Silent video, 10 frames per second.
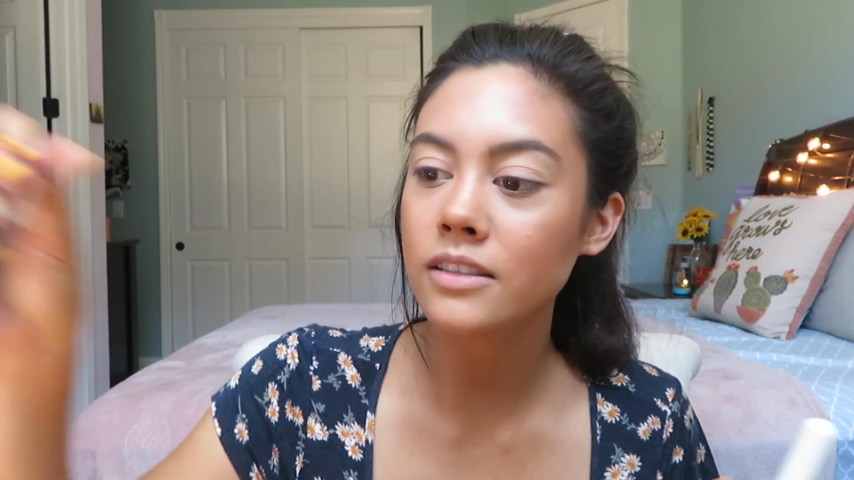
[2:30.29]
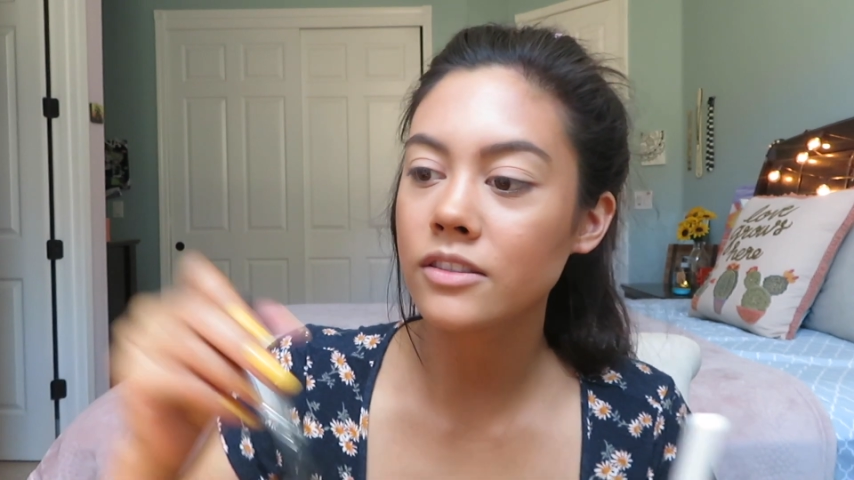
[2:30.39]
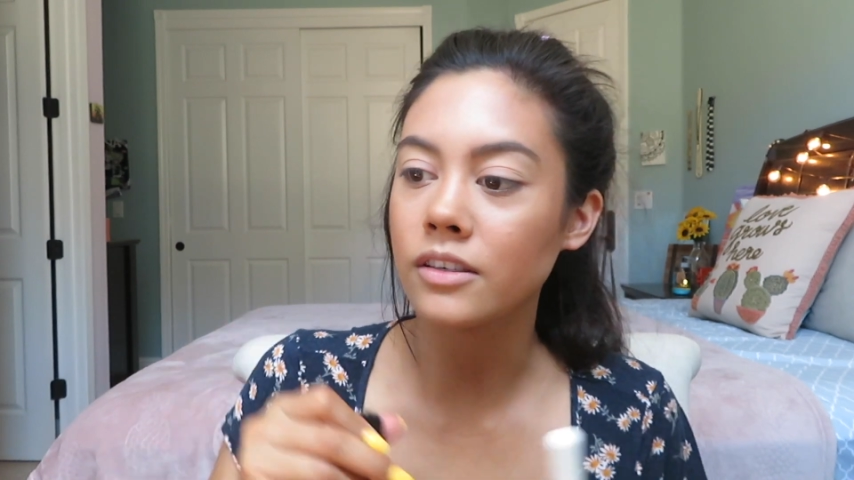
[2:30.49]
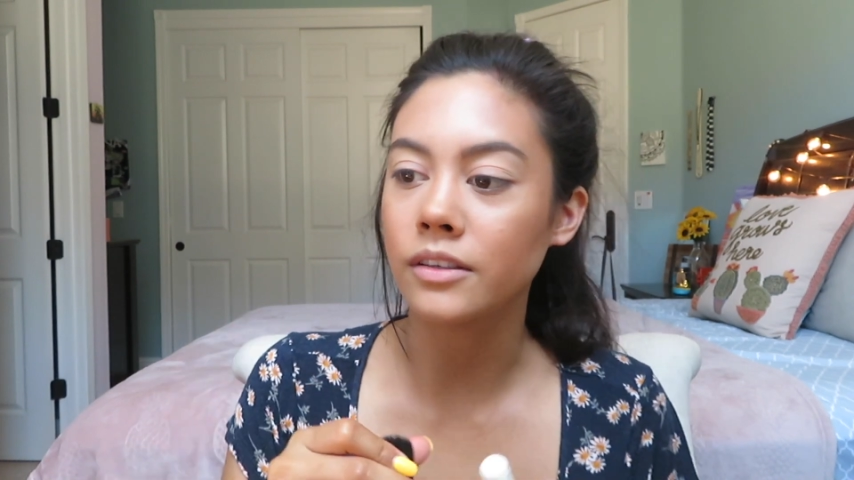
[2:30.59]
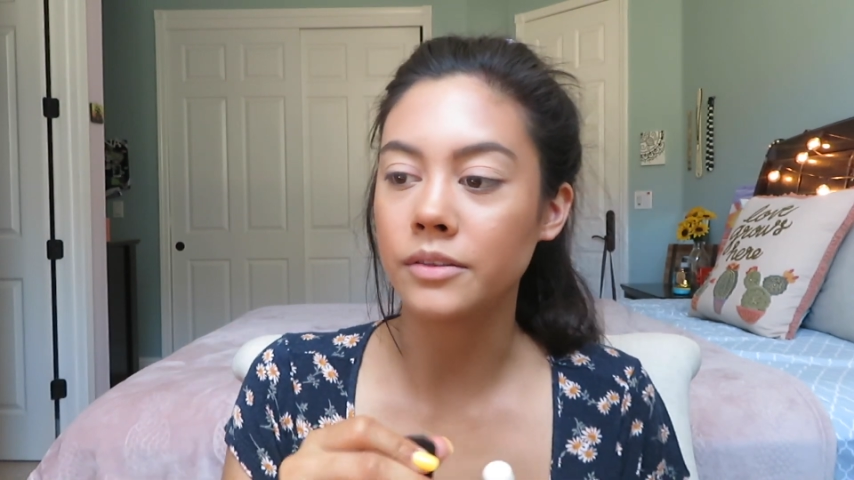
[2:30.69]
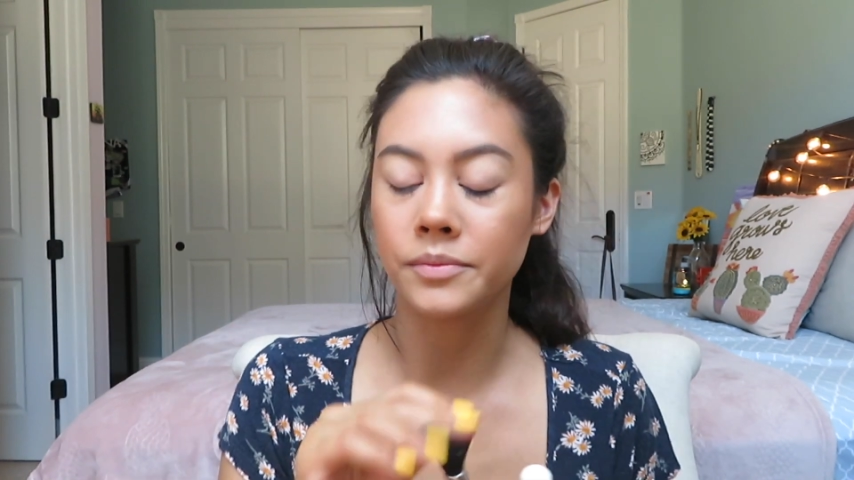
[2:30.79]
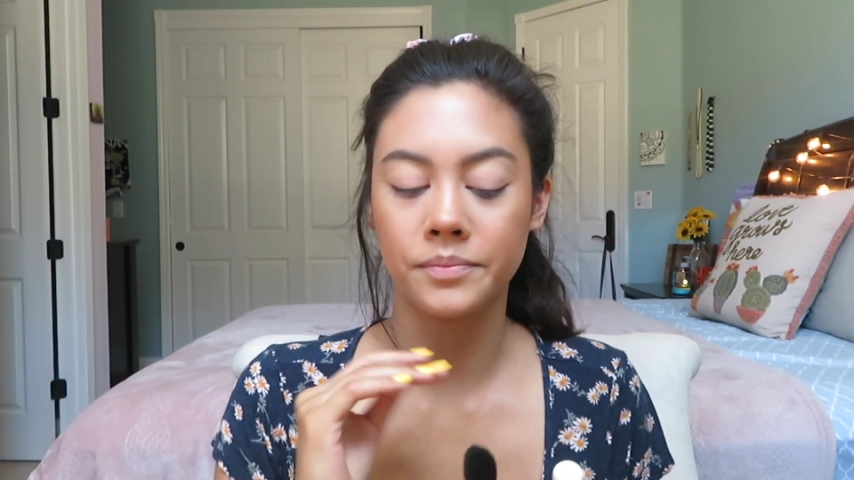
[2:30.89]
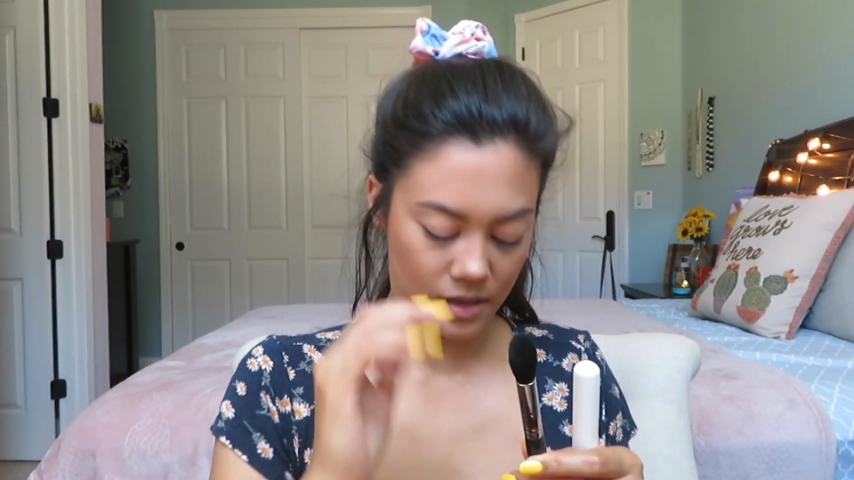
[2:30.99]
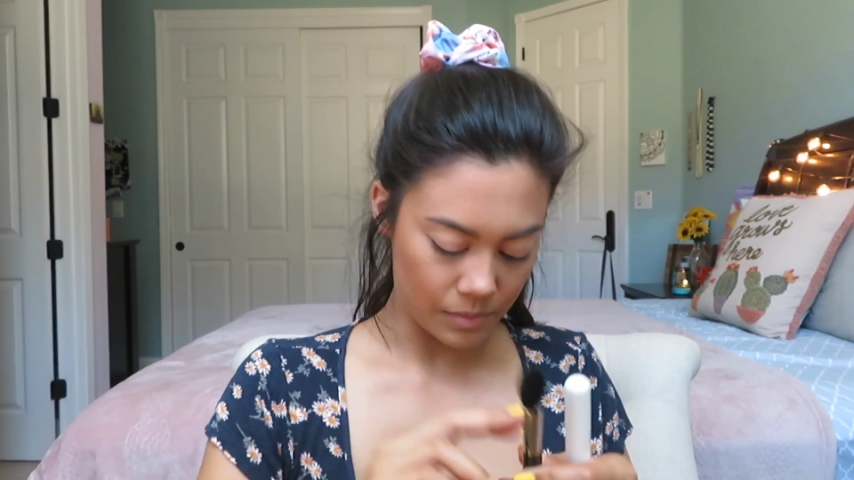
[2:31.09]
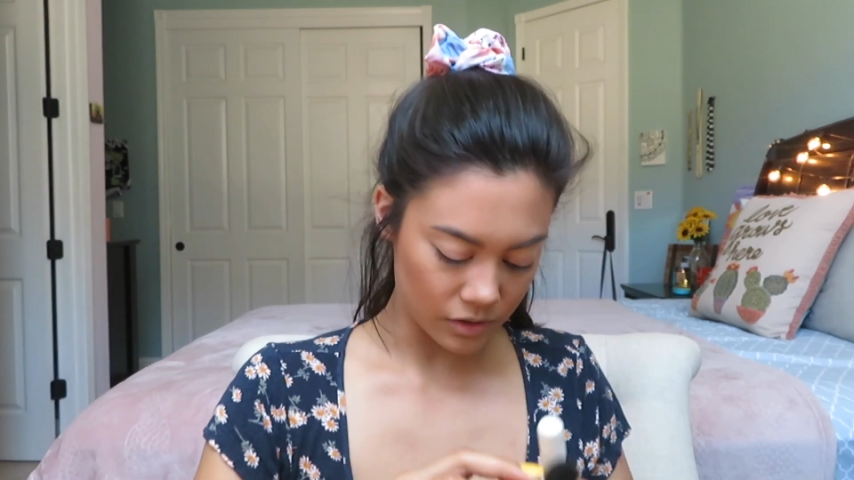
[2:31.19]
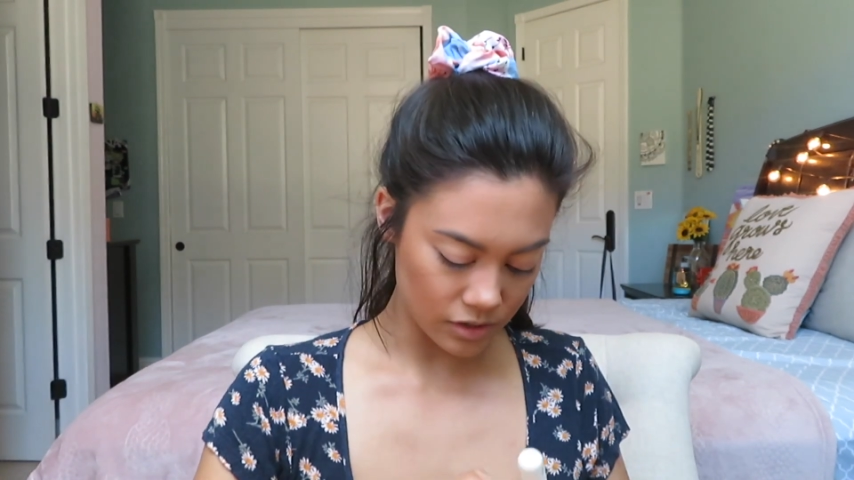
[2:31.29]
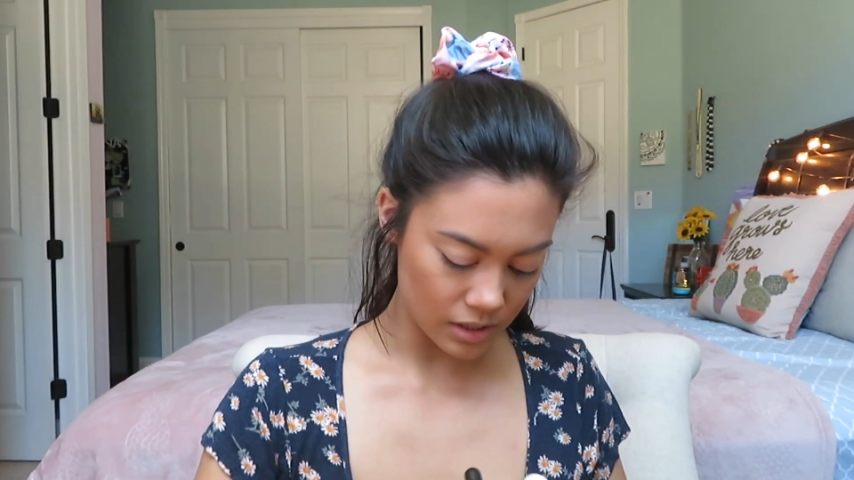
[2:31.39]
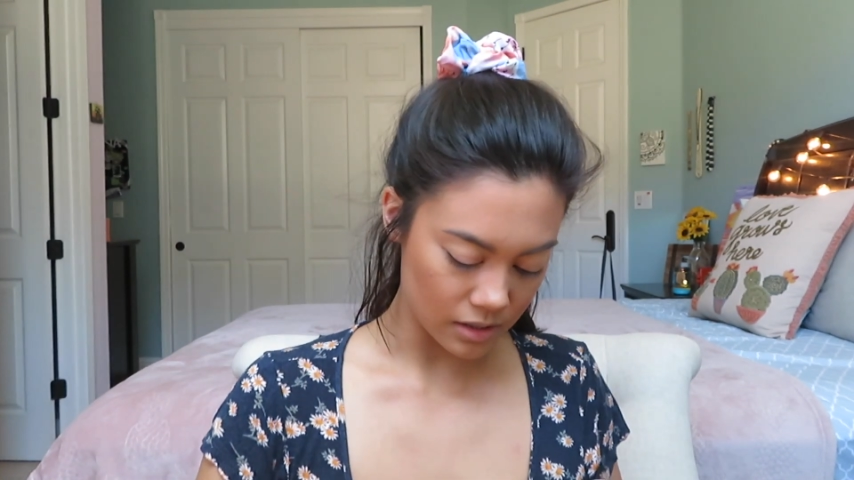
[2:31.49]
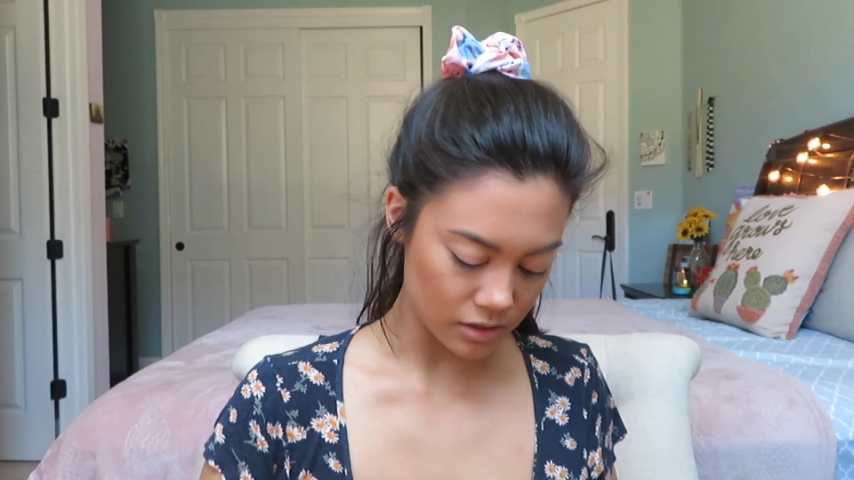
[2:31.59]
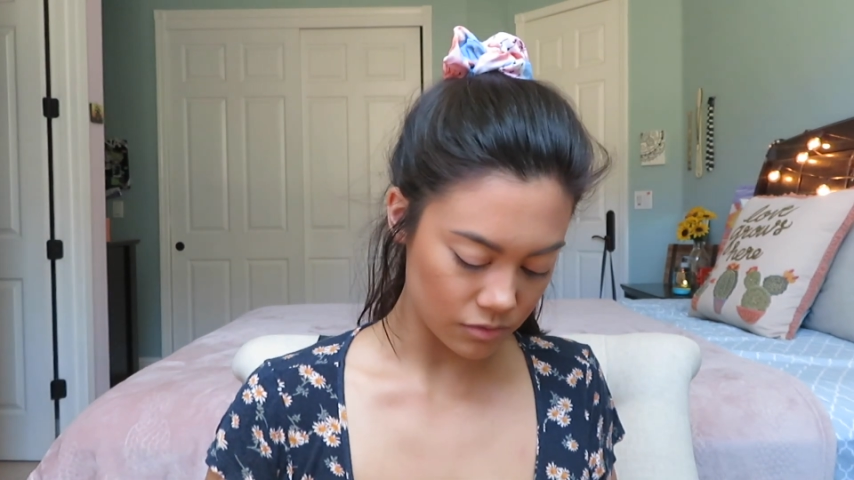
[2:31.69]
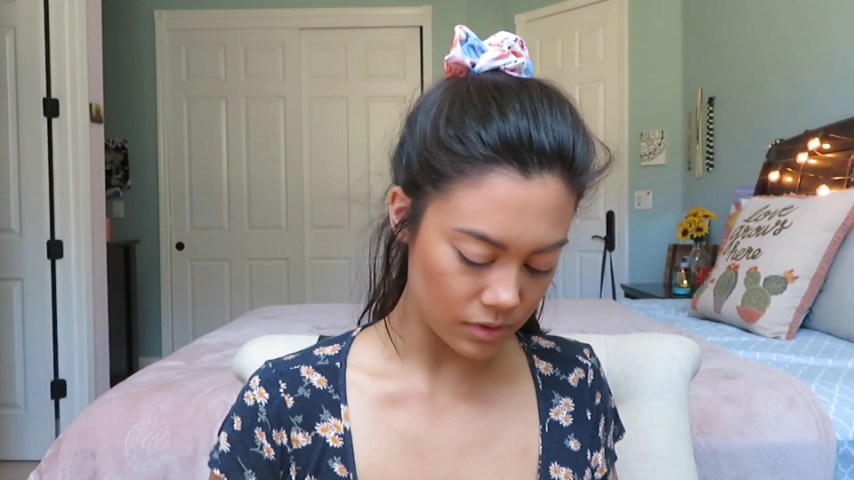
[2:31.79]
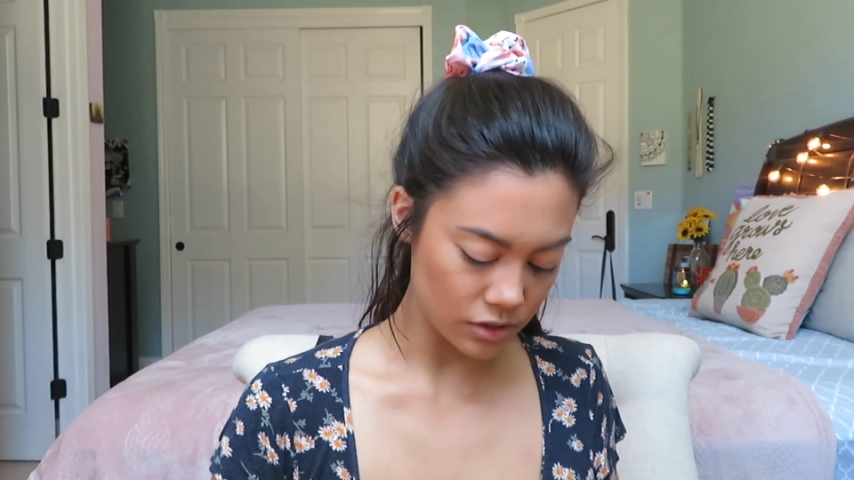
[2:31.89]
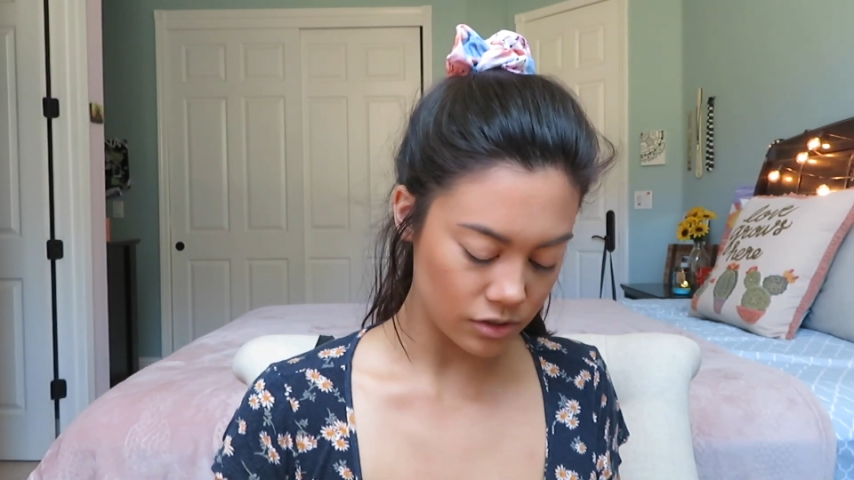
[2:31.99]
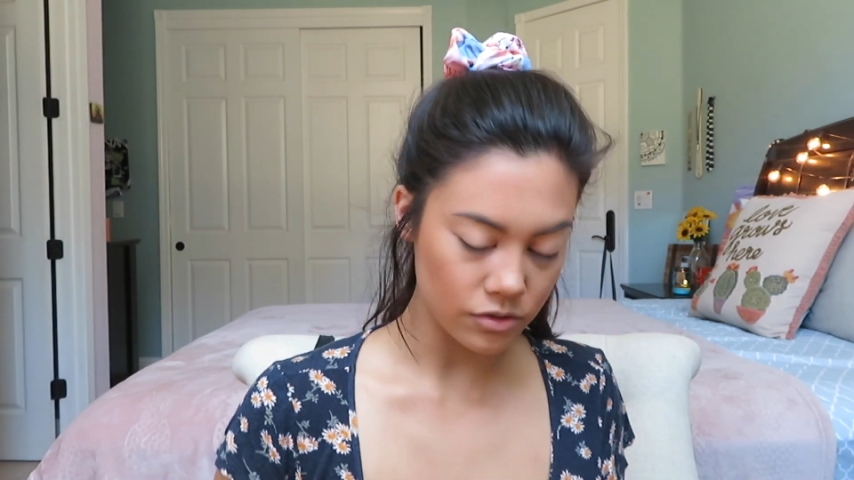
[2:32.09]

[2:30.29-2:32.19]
so I'm actually gonna switch